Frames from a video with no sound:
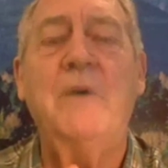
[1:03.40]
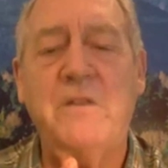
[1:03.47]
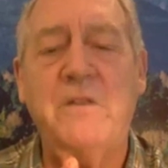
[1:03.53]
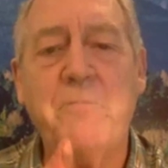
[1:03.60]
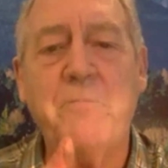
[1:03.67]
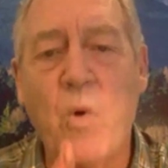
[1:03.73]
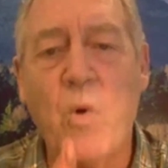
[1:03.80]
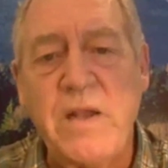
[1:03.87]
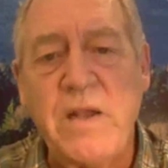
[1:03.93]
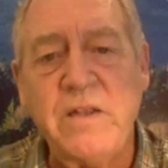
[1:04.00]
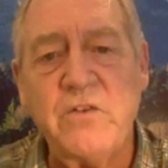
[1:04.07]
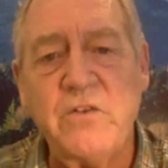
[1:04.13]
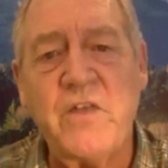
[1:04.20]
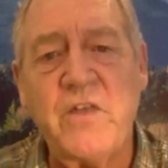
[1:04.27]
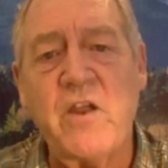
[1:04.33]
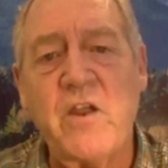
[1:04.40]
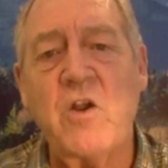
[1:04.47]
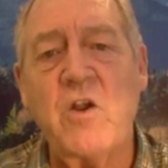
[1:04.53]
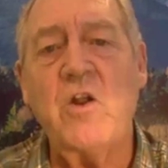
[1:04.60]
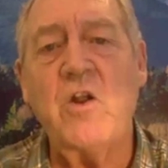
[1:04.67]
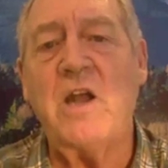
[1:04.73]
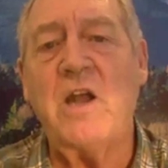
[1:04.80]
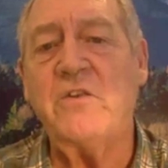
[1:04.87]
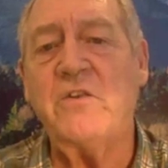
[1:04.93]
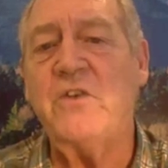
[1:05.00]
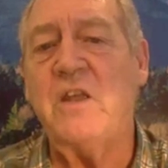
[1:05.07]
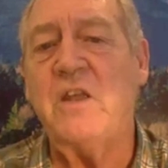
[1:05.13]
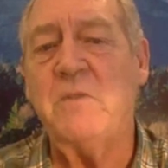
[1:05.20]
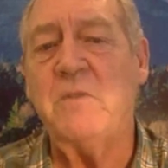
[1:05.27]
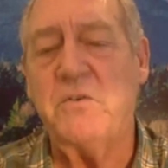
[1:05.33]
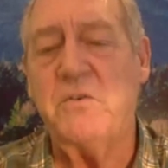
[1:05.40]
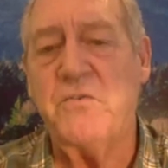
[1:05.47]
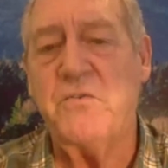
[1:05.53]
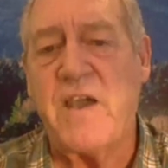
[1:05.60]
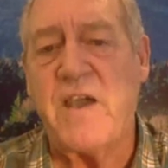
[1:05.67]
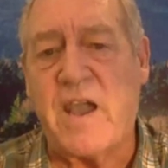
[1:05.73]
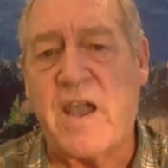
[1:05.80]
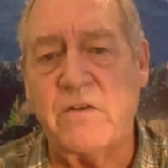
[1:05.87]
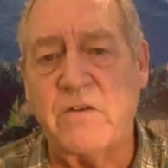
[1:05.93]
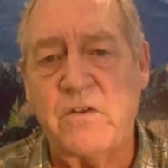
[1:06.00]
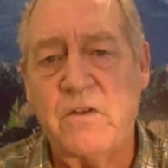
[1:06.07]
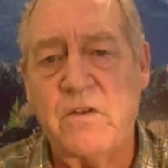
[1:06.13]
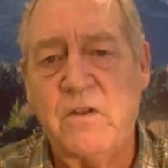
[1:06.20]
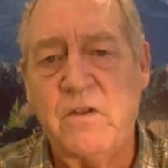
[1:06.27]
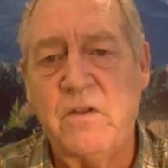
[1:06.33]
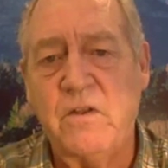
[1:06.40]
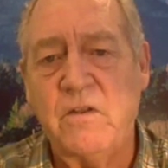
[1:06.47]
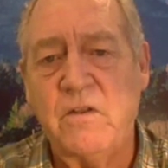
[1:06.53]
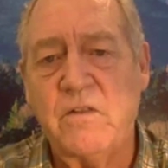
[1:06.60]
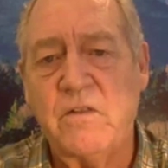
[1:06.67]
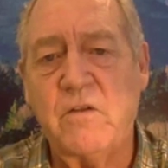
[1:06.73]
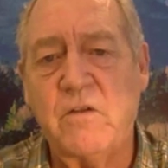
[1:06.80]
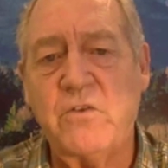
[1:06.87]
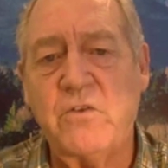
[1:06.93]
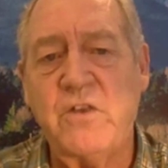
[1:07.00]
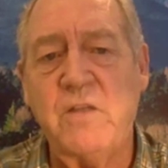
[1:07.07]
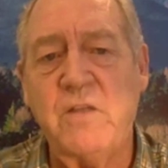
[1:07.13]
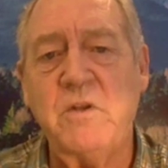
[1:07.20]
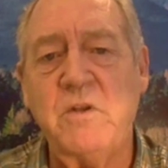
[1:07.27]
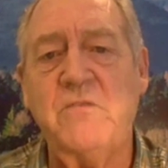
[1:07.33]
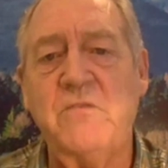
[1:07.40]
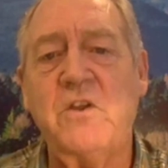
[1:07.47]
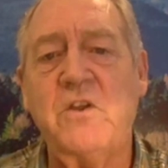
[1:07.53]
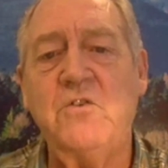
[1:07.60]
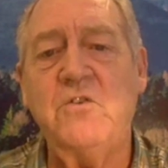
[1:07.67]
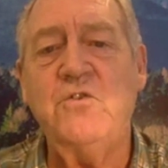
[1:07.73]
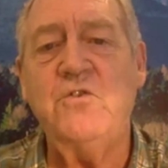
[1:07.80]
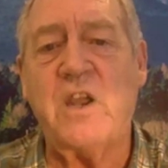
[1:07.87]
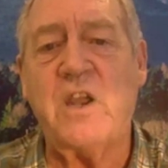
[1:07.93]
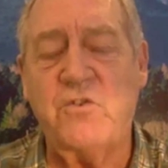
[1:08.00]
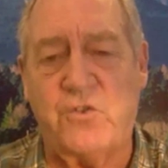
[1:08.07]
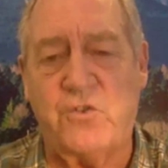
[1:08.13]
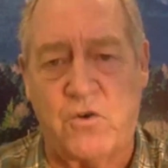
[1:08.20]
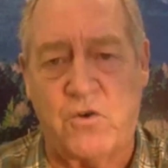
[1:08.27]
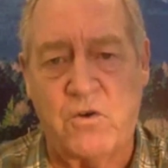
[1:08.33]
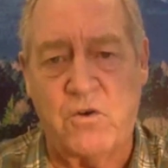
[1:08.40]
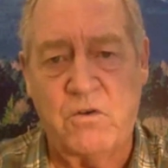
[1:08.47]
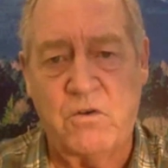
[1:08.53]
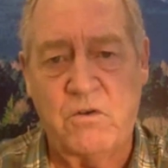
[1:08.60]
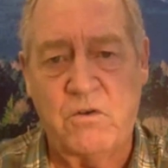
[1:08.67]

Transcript: But the point is, they are not a statement of fact. They are a statement of conjecture